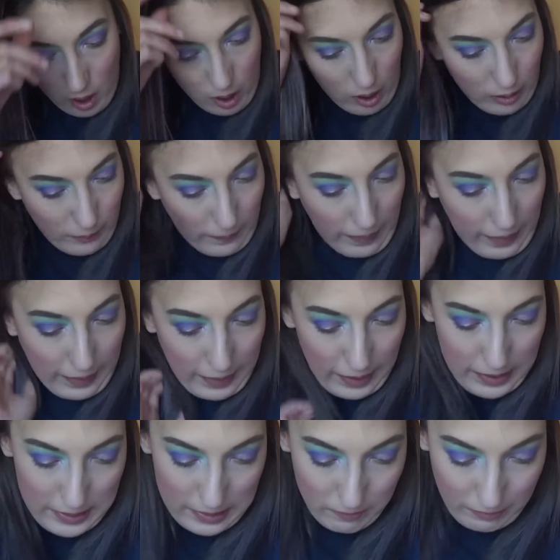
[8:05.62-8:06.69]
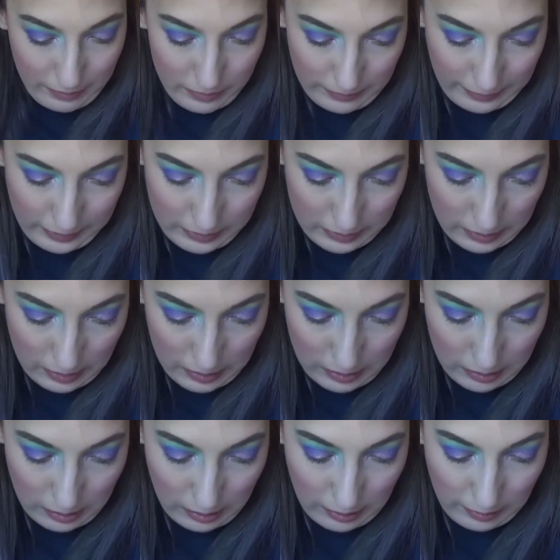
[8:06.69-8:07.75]
Okay, and then we're going
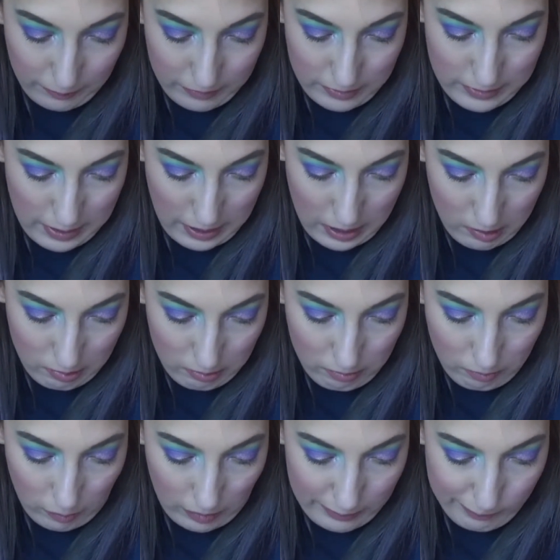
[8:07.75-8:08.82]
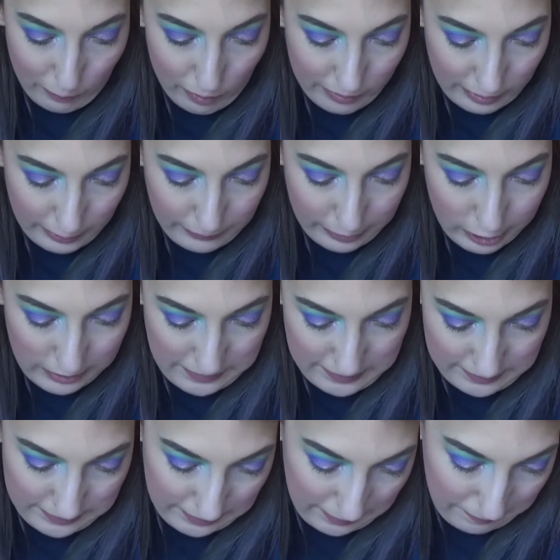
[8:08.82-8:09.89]
down one more, which
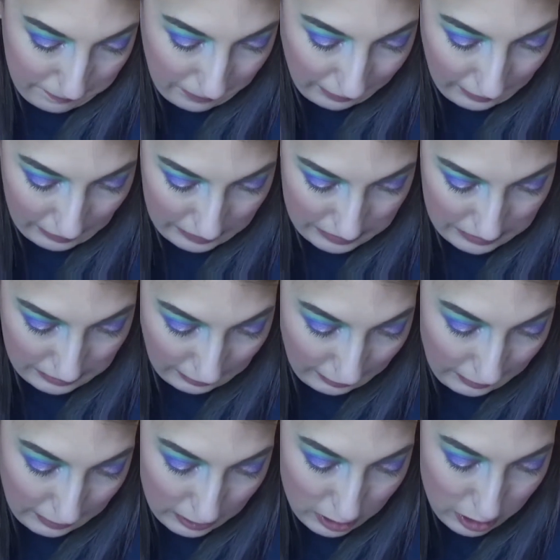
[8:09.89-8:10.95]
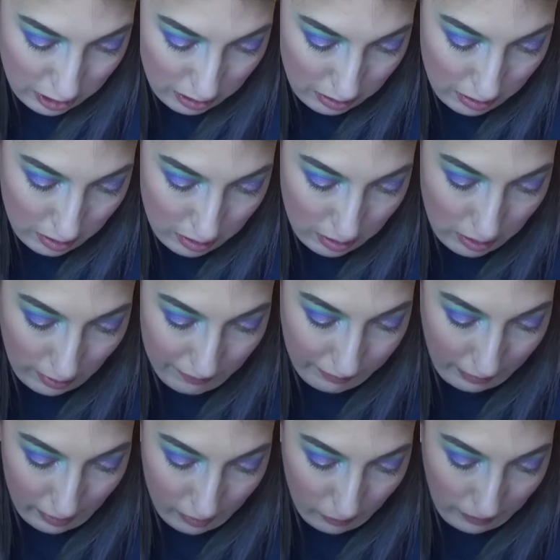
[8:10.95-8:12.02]
is Main Stage. I
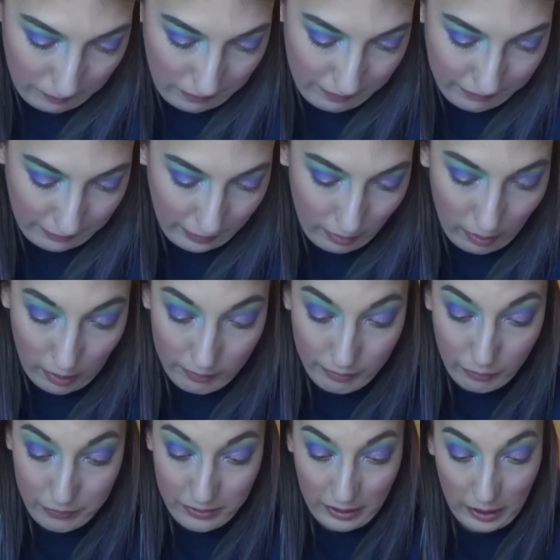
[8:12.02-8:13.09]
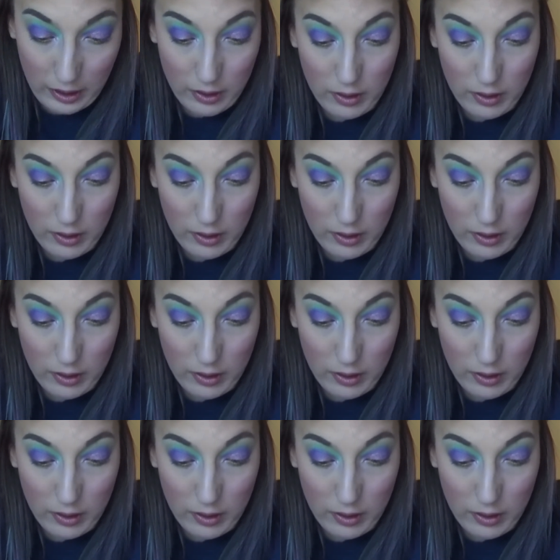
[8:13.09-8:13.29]
forgot to wipe my finger off, oopsie.